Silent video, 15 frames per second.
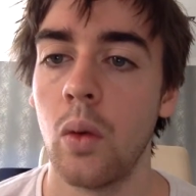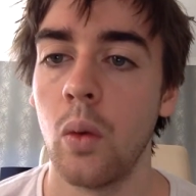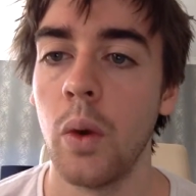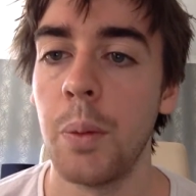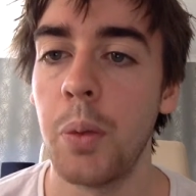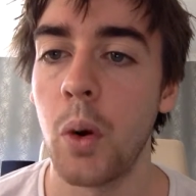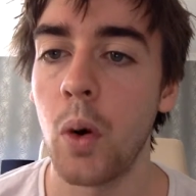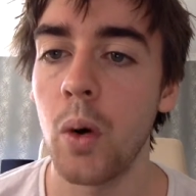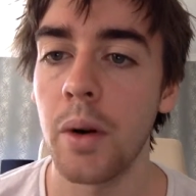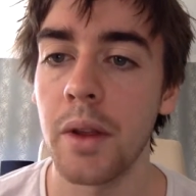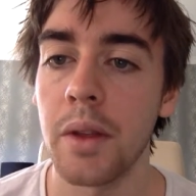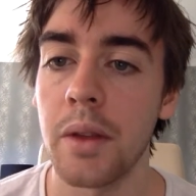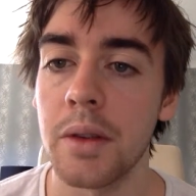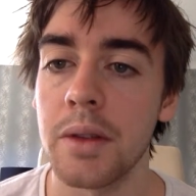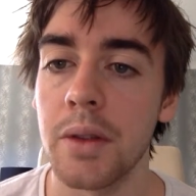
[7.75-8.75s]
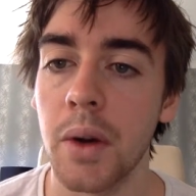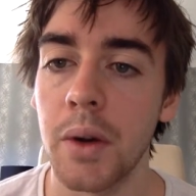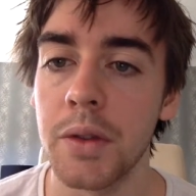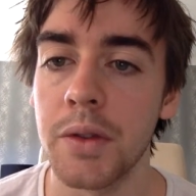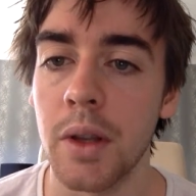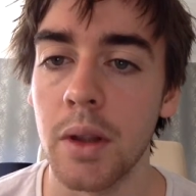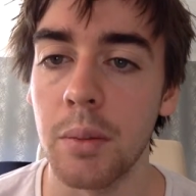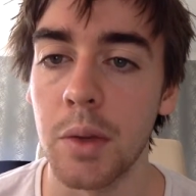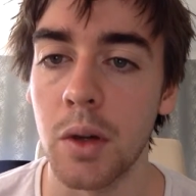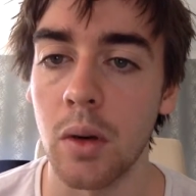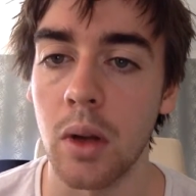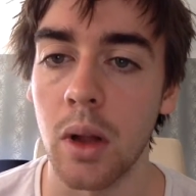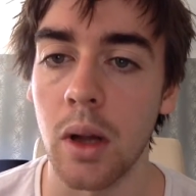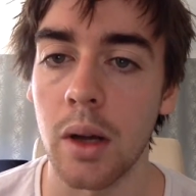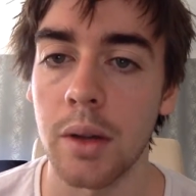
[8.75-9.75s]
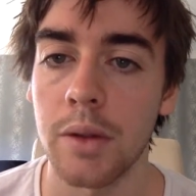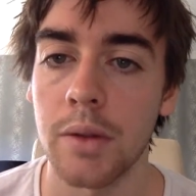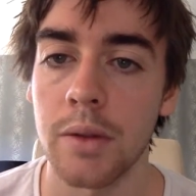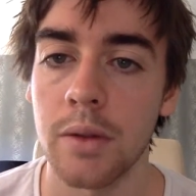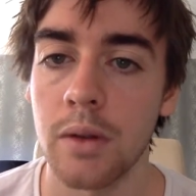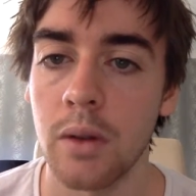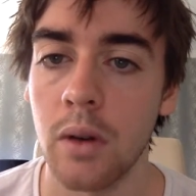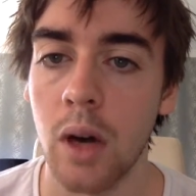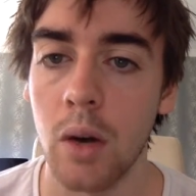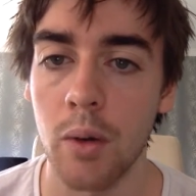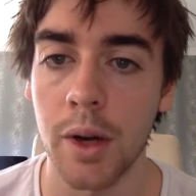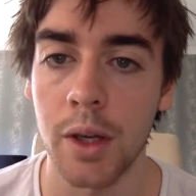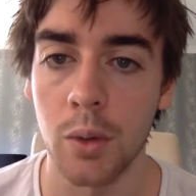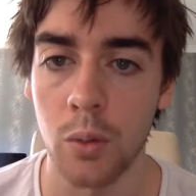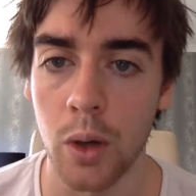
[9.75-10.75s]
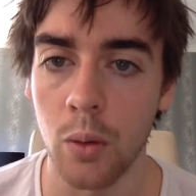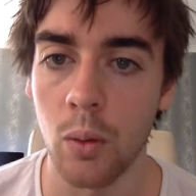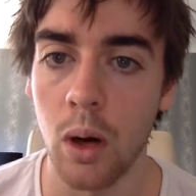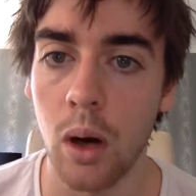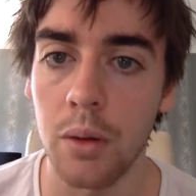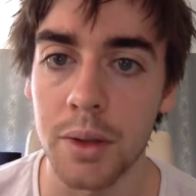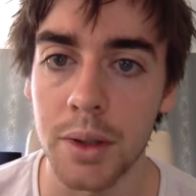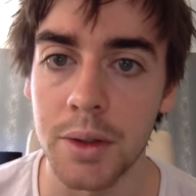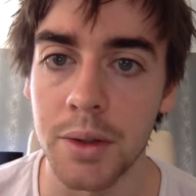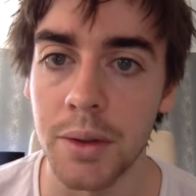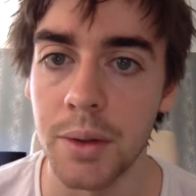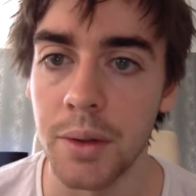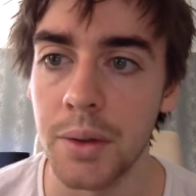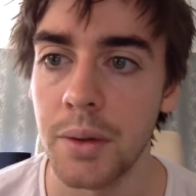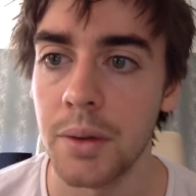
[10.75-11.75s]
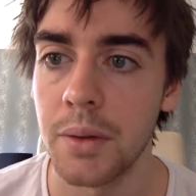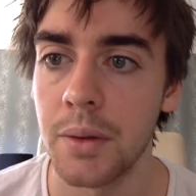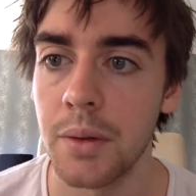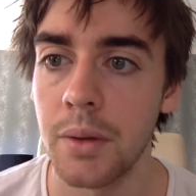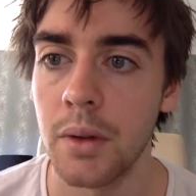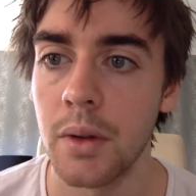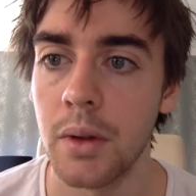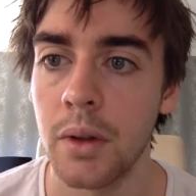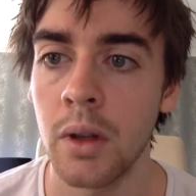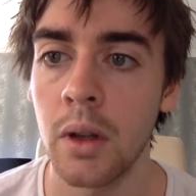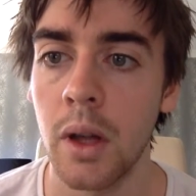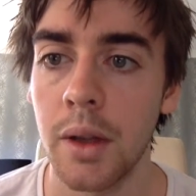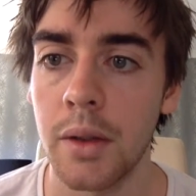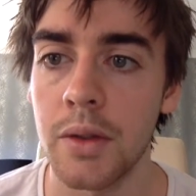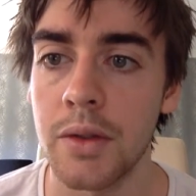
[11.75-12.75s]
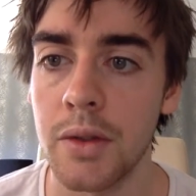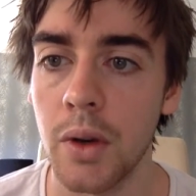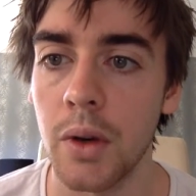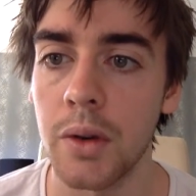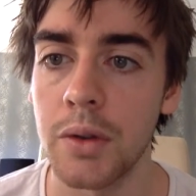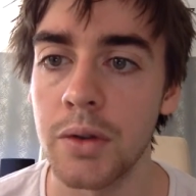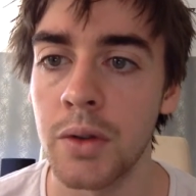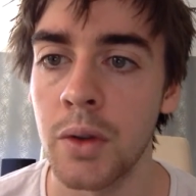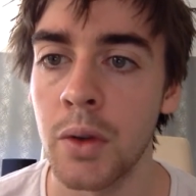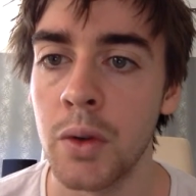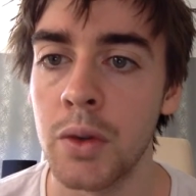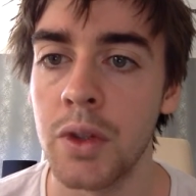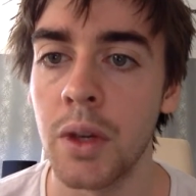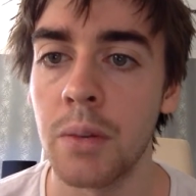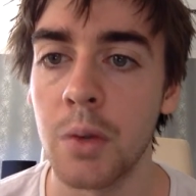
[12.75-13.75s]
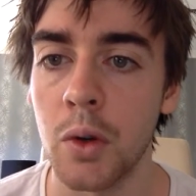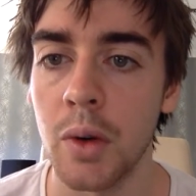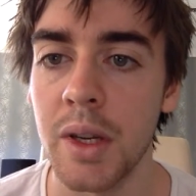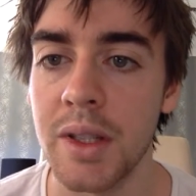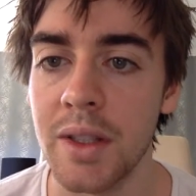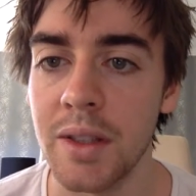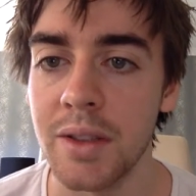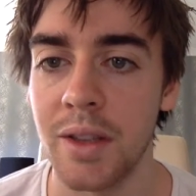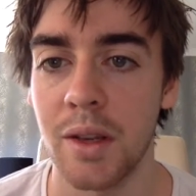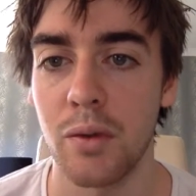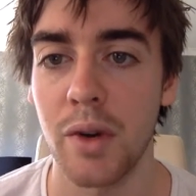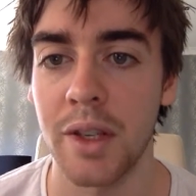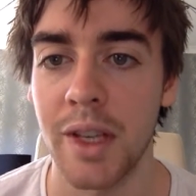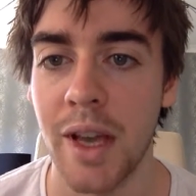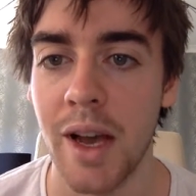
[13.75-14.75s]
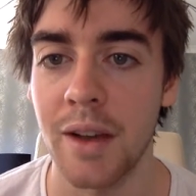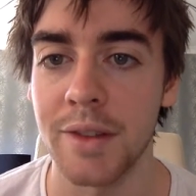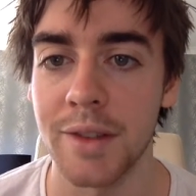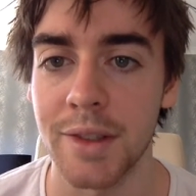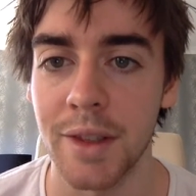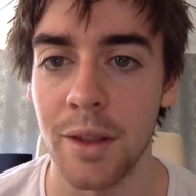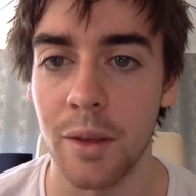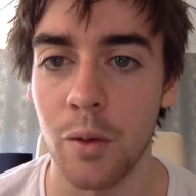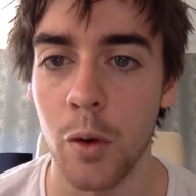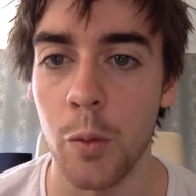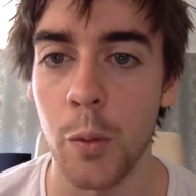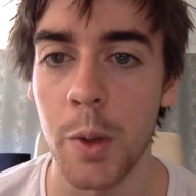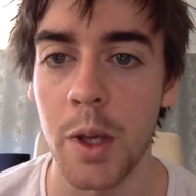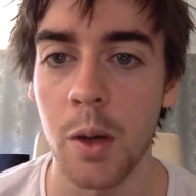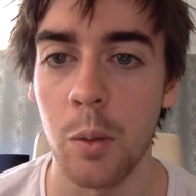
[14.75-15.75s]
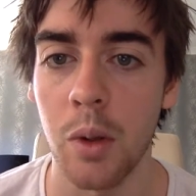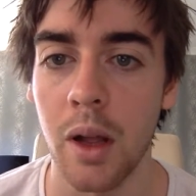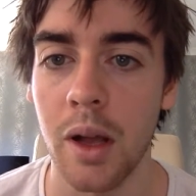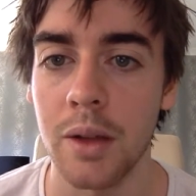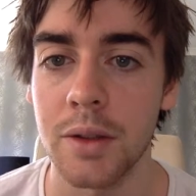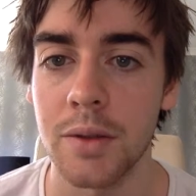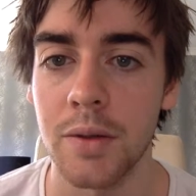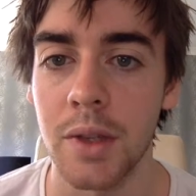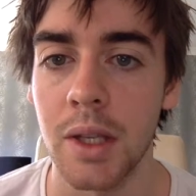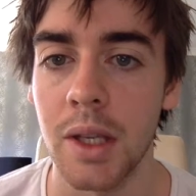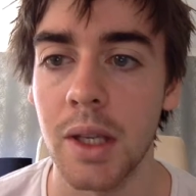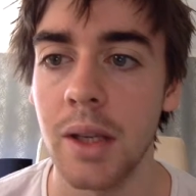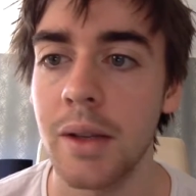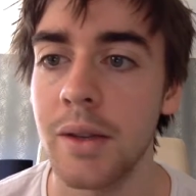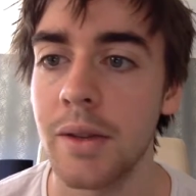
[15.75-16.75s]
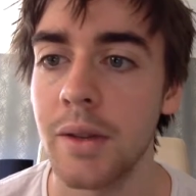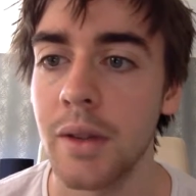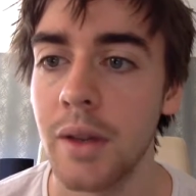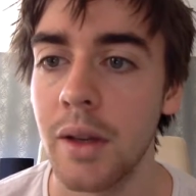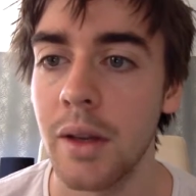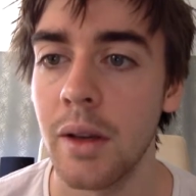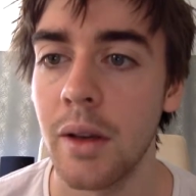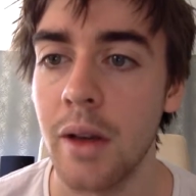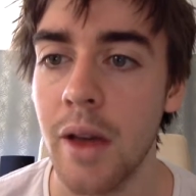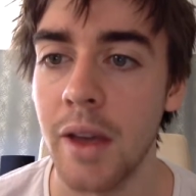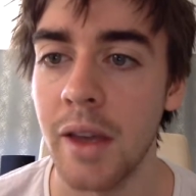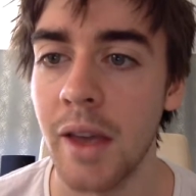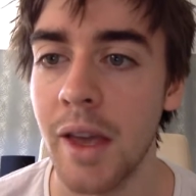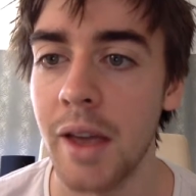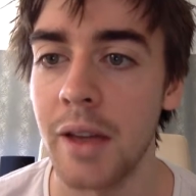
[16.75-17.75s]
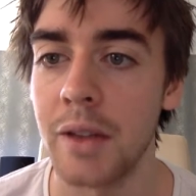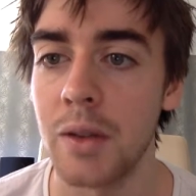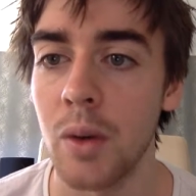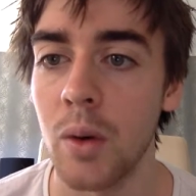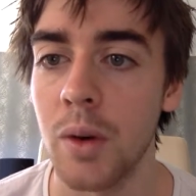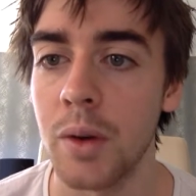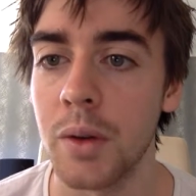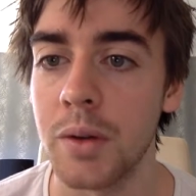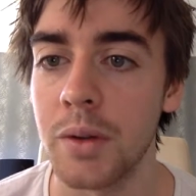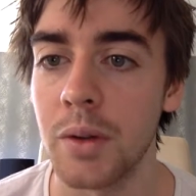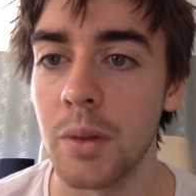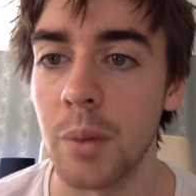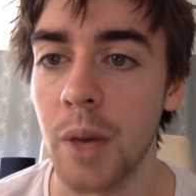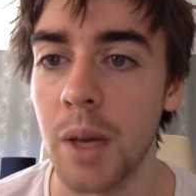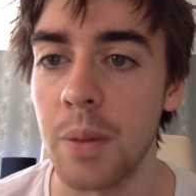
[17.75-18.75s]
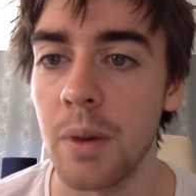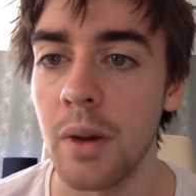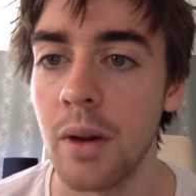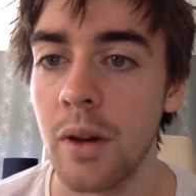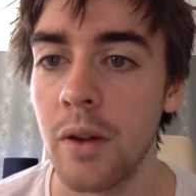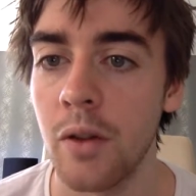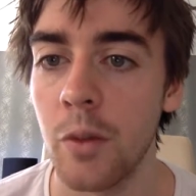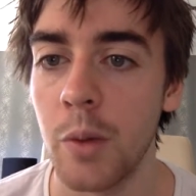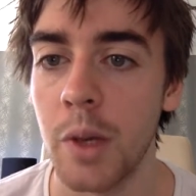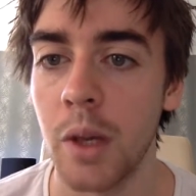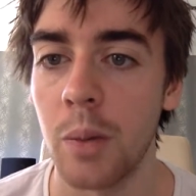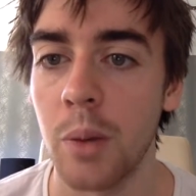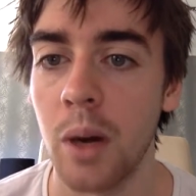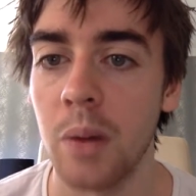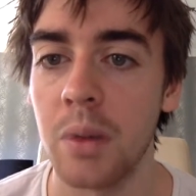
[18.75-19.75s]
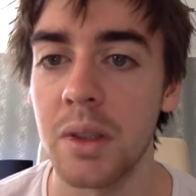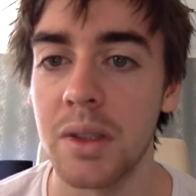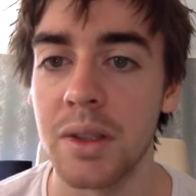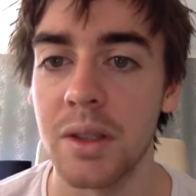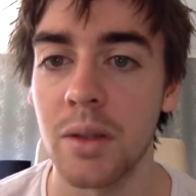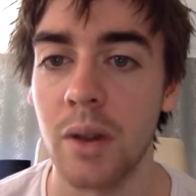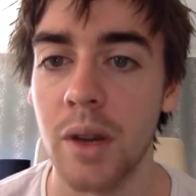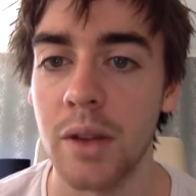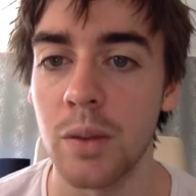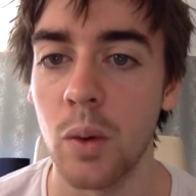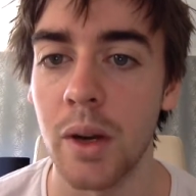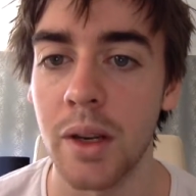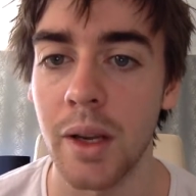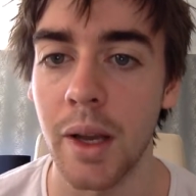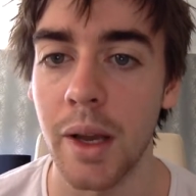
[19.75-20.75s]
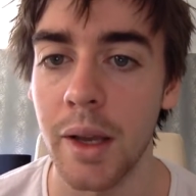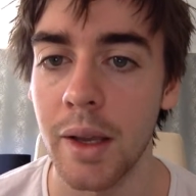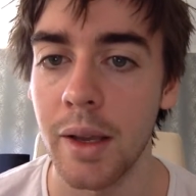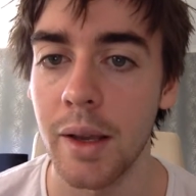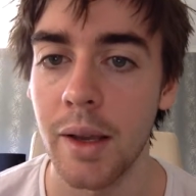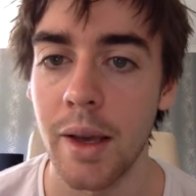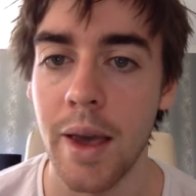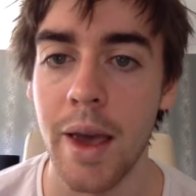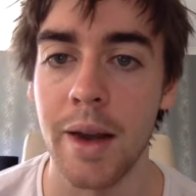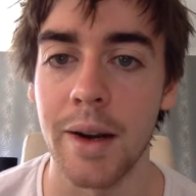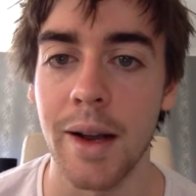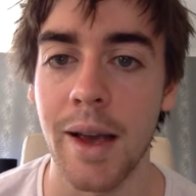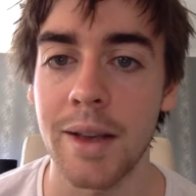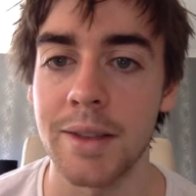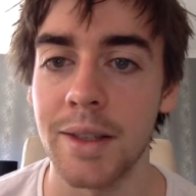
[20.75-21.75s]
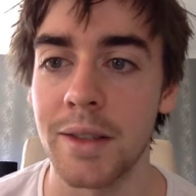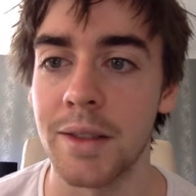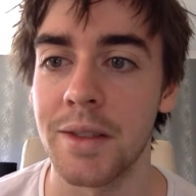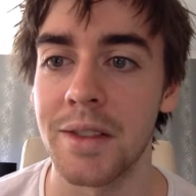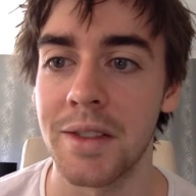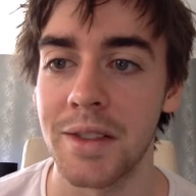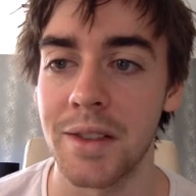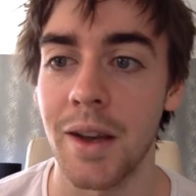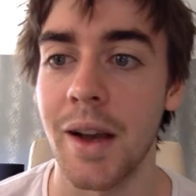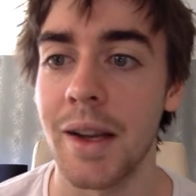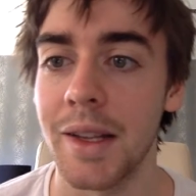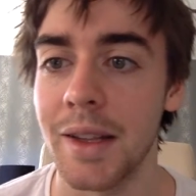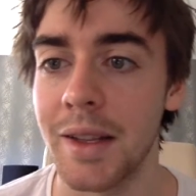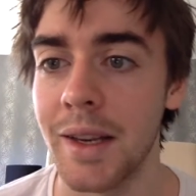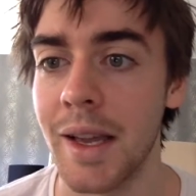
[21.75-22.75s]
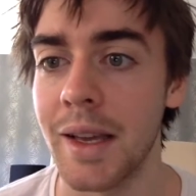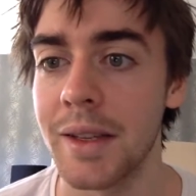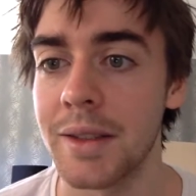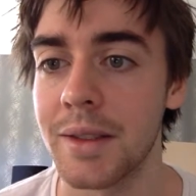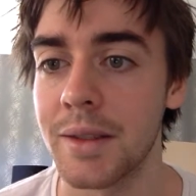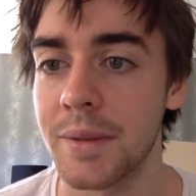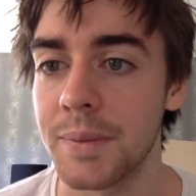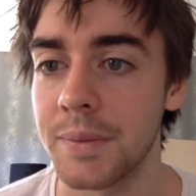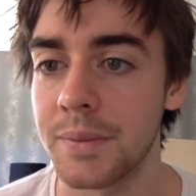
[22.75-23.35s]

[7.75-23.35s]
We're poorer than the Socs and the middle class. I reckon we're wilder too. Not like the Socs, who jump greases and wreck houses and throw beer blasts for kicks, and get editorials in the paper for being a public disgrace one day and an asset to society the next.